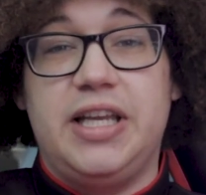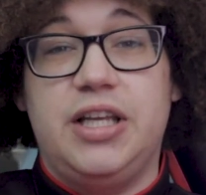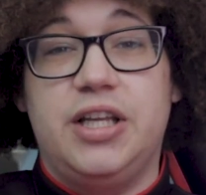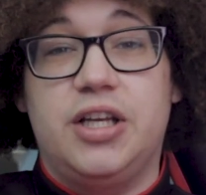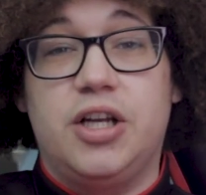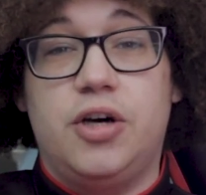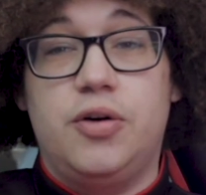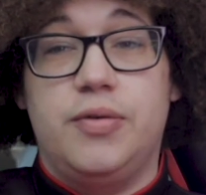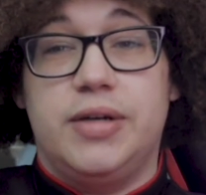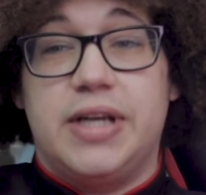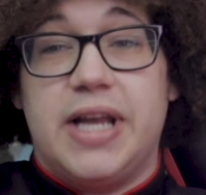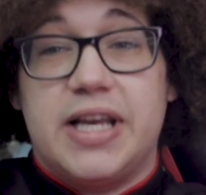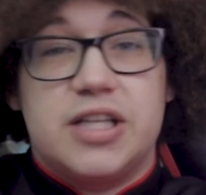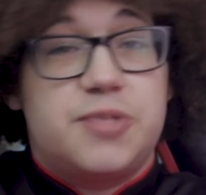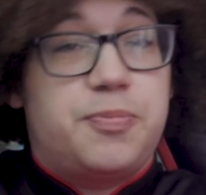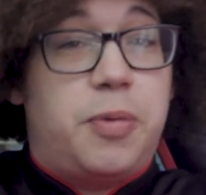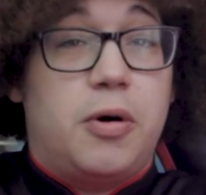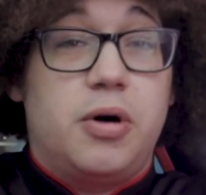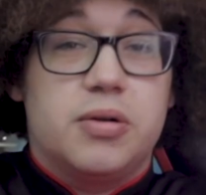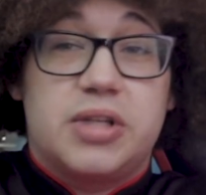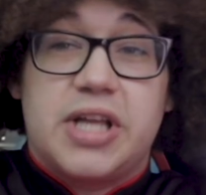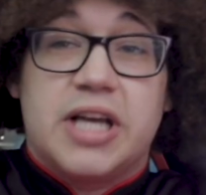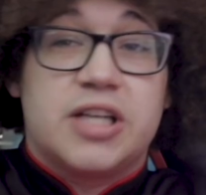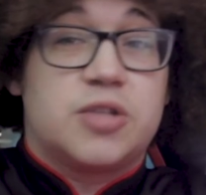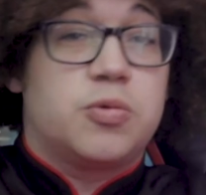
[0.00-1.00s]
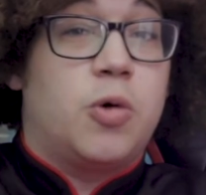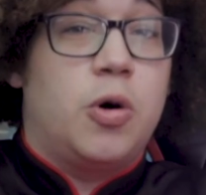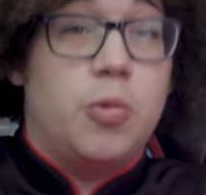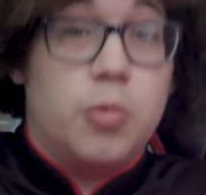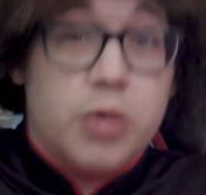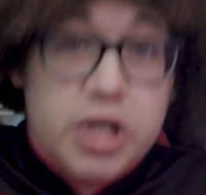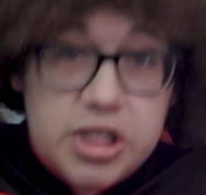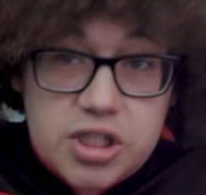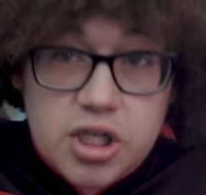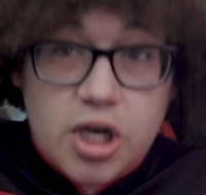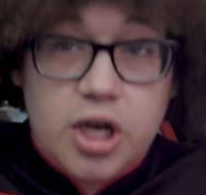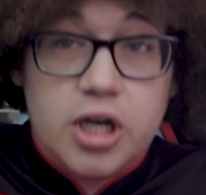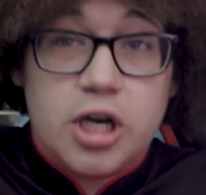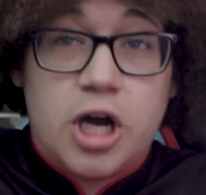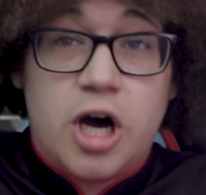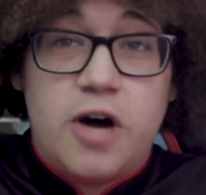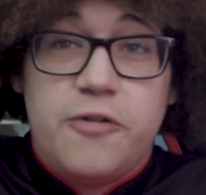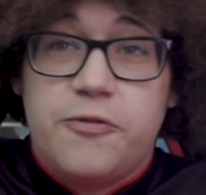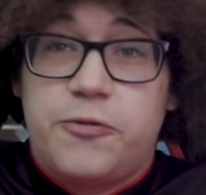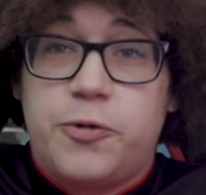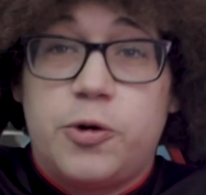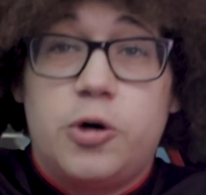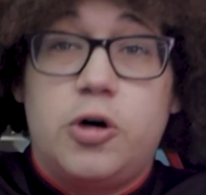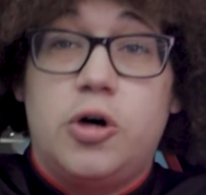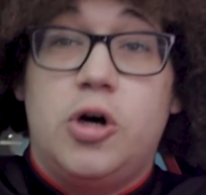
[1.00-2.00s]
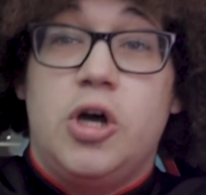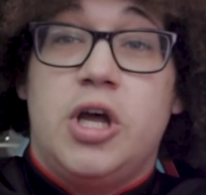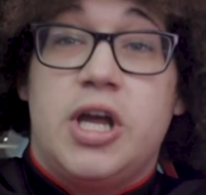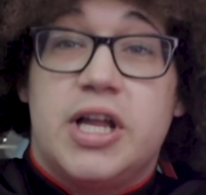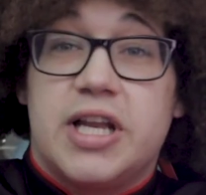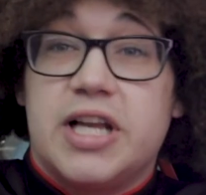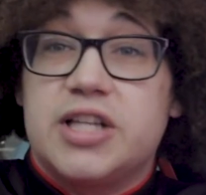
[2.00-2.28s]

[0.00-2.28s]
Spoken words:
you know, and that's what we turn up for.